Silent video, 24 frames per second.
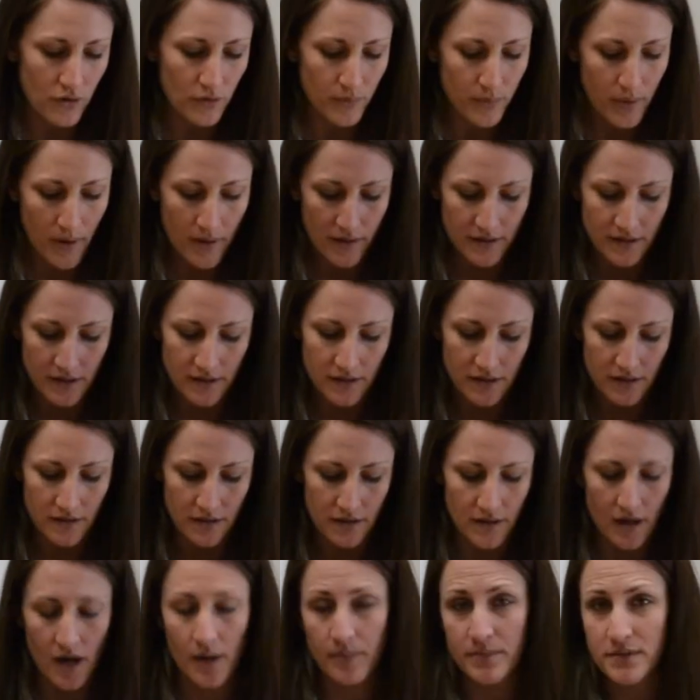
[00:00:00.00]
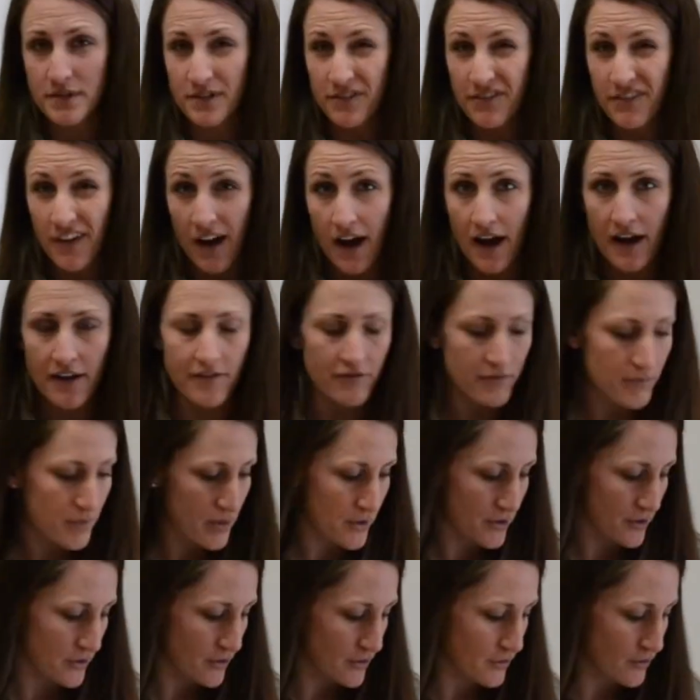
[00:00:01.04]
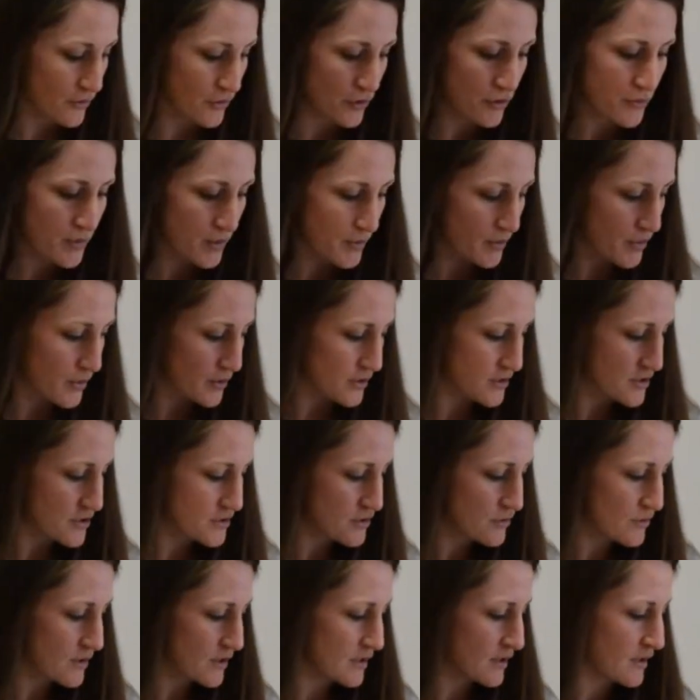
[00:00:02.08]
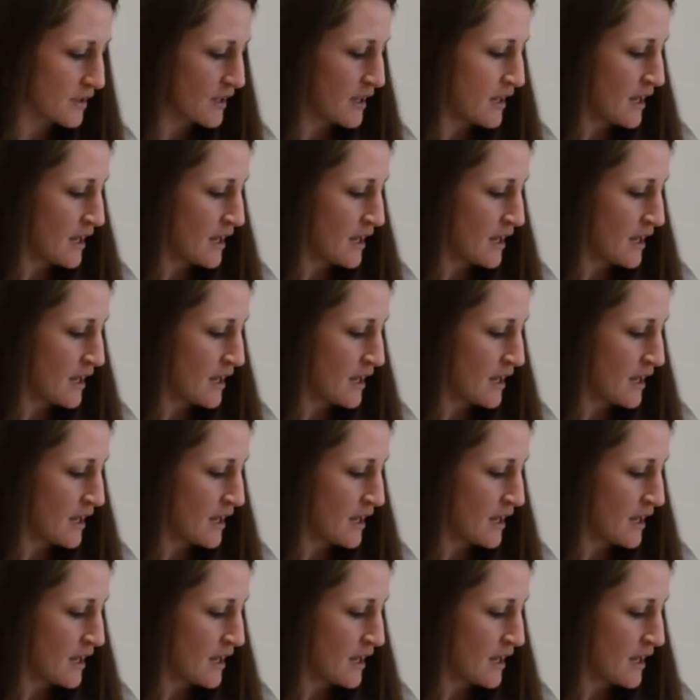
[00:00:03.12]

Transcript: you probably need up to 5 per group or per student,